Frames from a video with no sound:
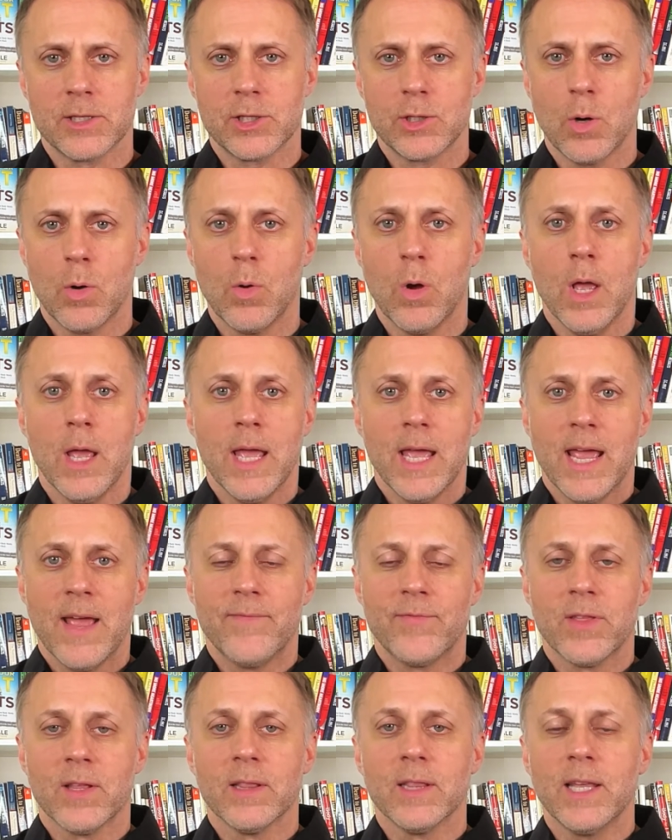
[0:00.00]
So
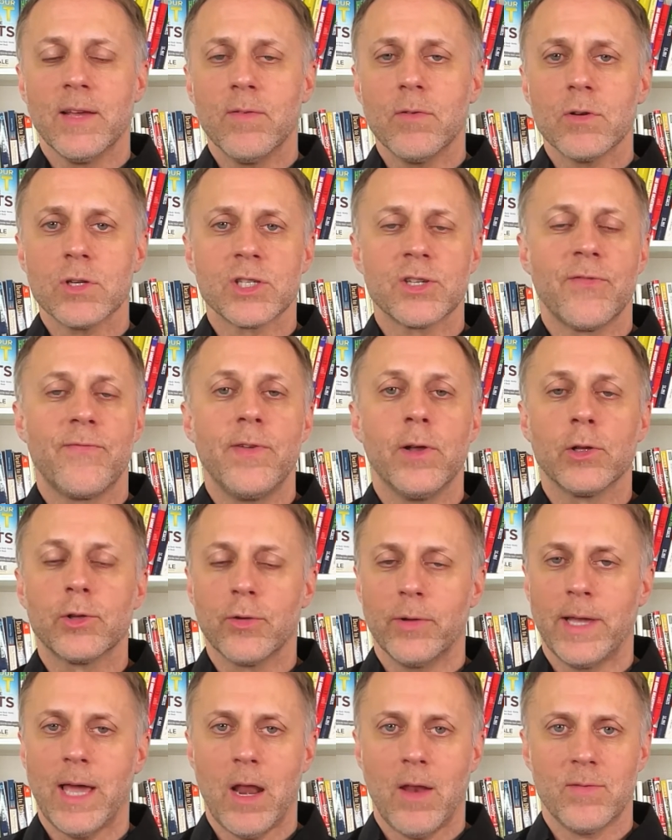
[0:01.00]
if the liver is
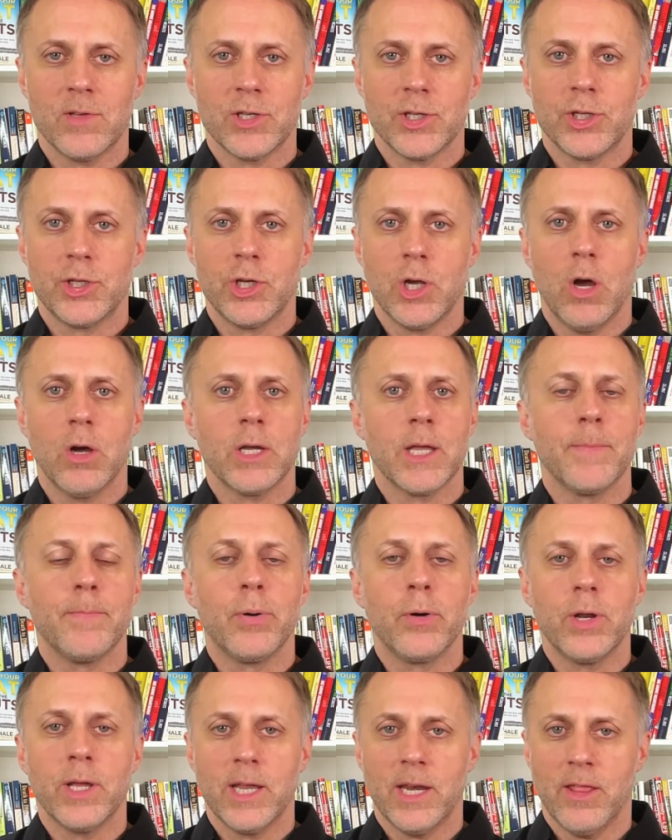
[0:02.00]
filtering out all this junk and
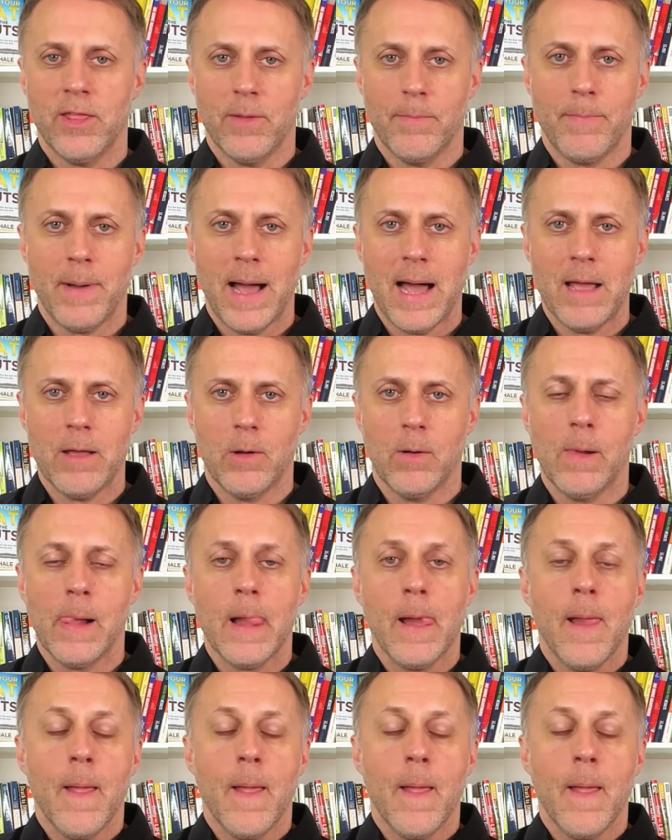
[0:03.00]
putting it in the bile,